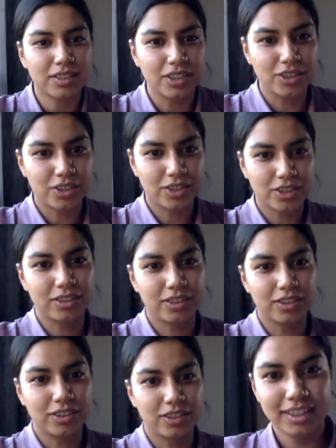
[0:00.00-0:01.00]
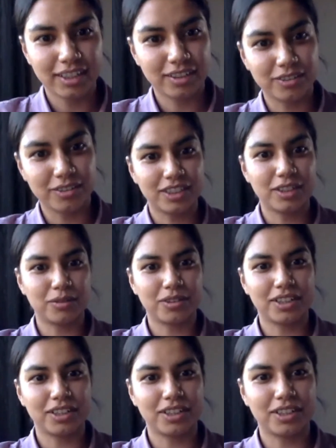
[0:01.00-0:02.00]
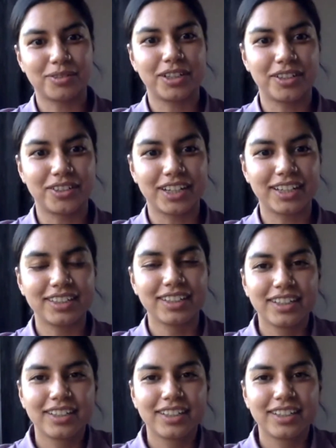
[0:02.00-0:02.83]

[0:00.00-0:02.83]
regional kind of network as well, right?